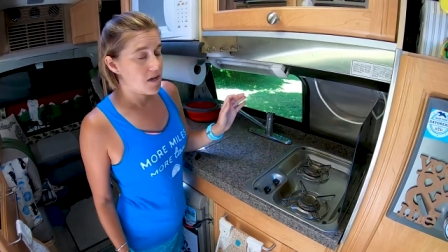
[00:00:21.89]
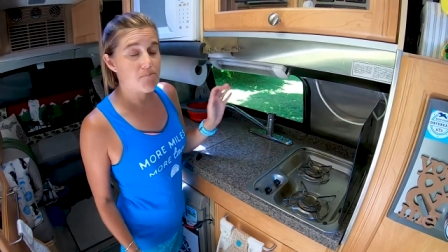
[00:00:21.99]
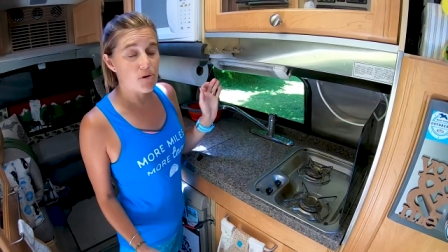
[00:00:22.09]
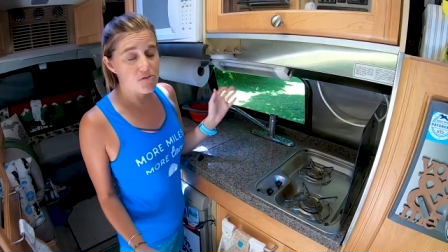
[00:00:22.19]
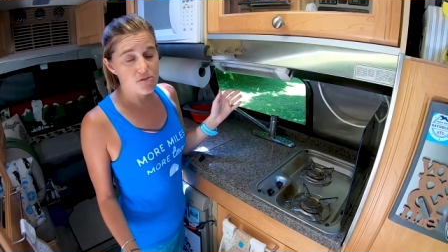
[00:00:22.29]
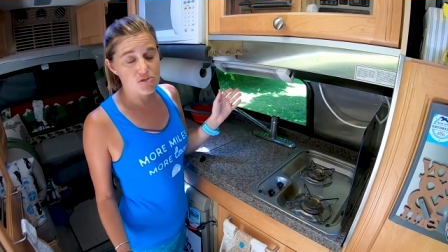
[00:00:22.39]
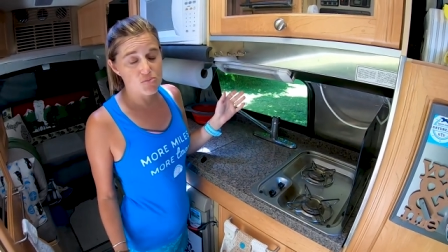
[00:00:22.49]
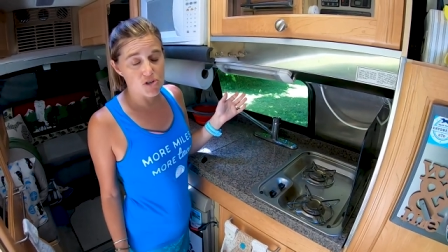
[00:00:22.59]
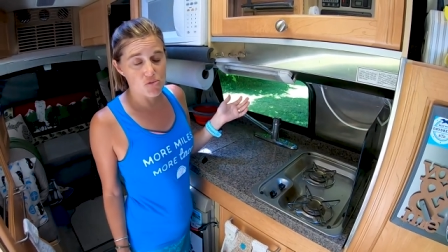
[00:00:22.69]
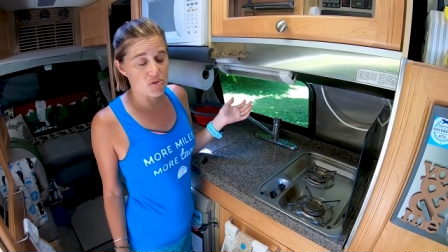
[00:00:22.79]
and both of those
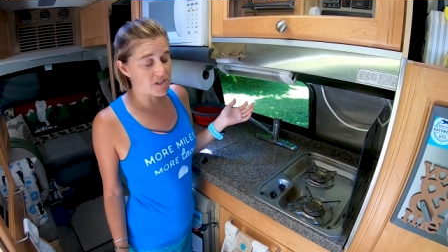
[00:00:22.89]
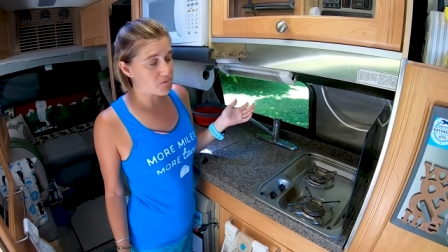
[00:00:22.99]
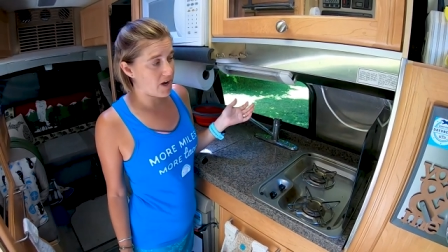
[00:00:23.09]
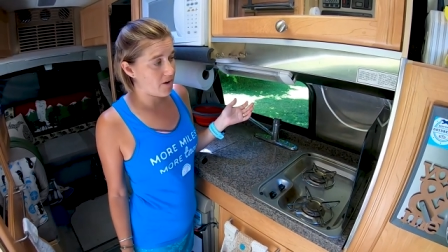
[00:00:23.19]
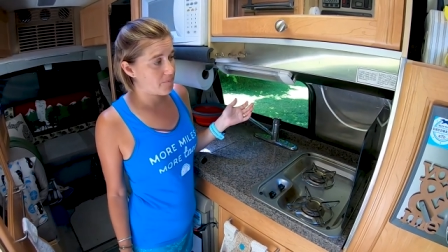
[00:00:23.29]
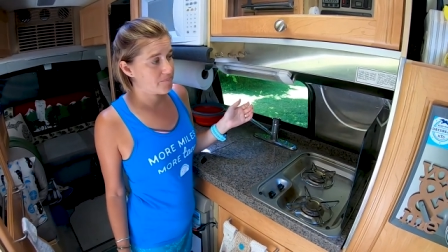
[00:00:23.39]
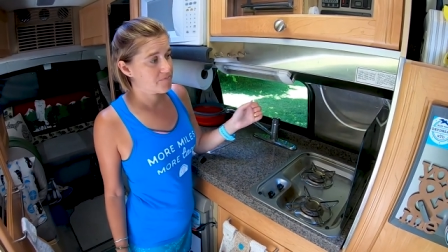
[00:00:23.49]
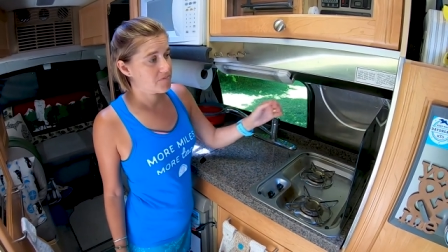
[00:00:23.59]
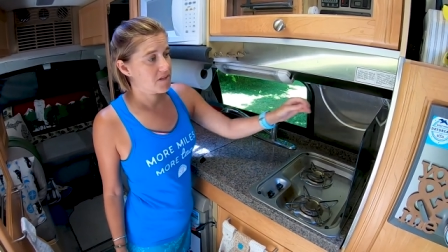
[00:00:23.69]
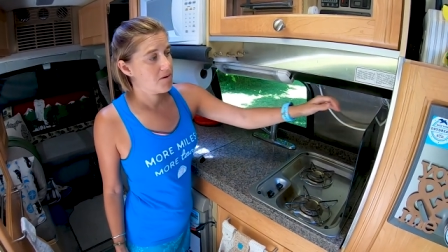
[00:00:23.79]
work really well.
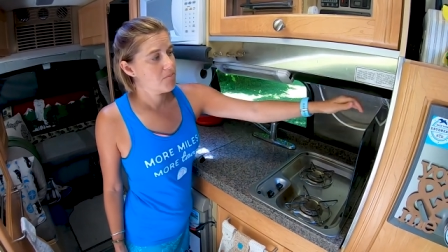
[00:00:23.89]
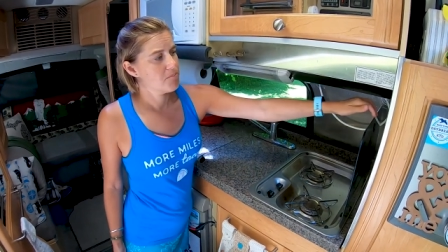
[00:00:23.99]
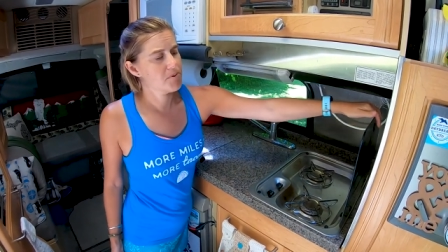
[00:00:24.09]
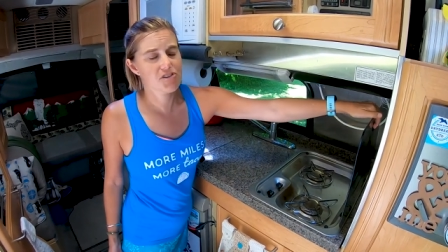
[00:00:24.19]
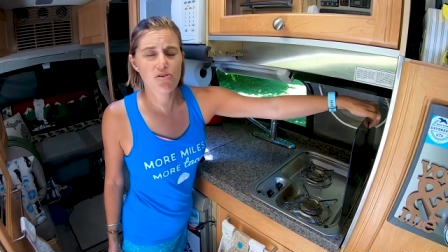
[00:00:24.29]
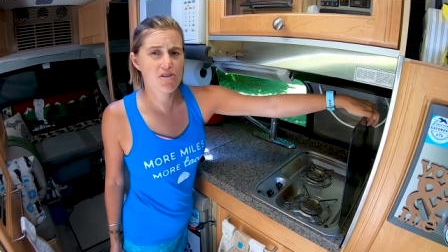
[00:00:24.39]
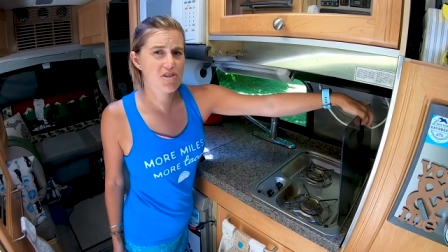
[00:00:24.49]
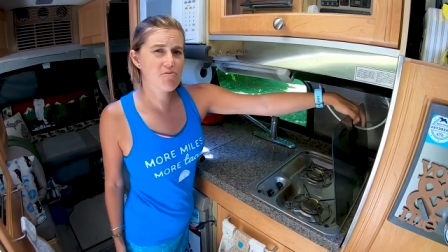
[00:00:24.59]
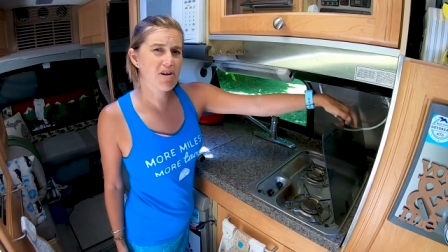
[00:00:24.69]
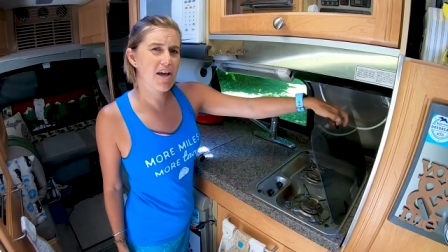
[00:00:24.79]
But the only
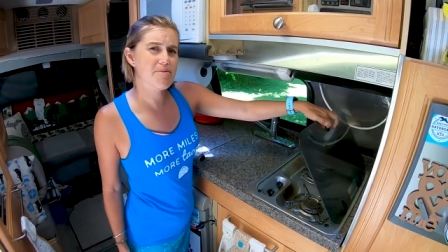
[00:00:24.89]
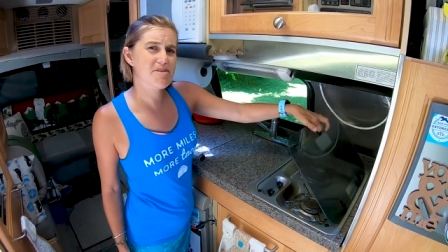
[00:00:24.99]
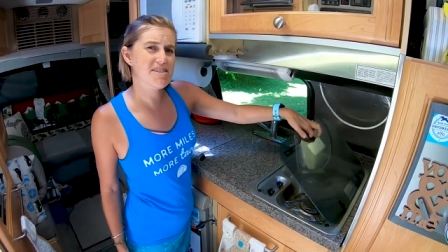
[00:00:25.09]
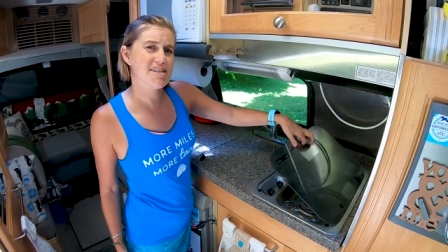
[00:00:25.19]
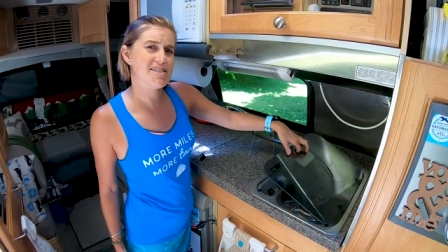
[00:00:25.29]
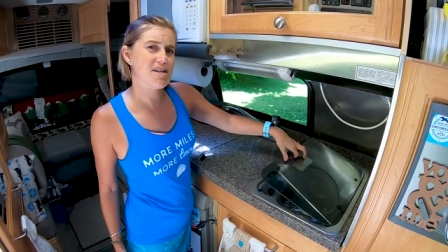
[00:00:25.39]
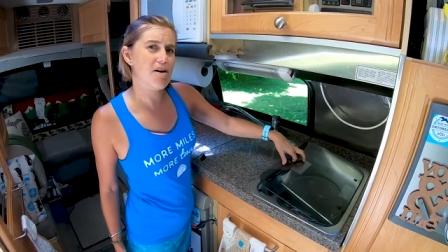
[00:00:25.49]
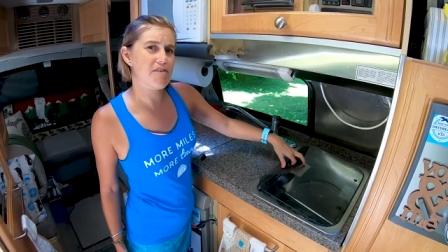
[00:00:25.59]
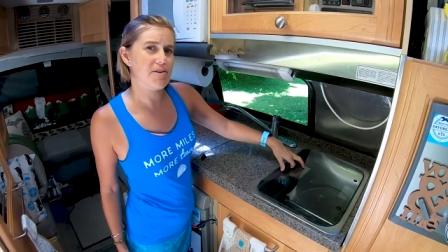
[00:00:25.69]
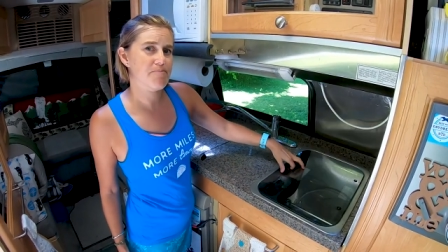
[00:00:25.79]
thing we're kind of missing is an
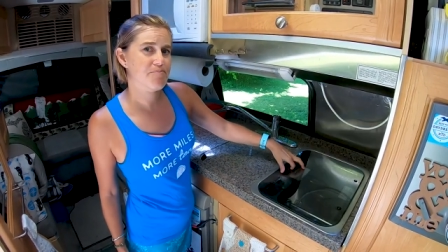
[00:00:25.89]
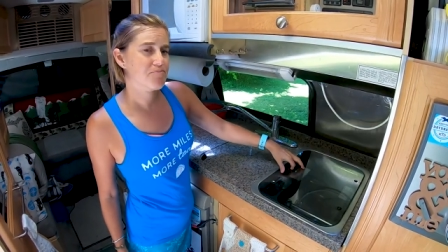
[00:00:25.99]
oven.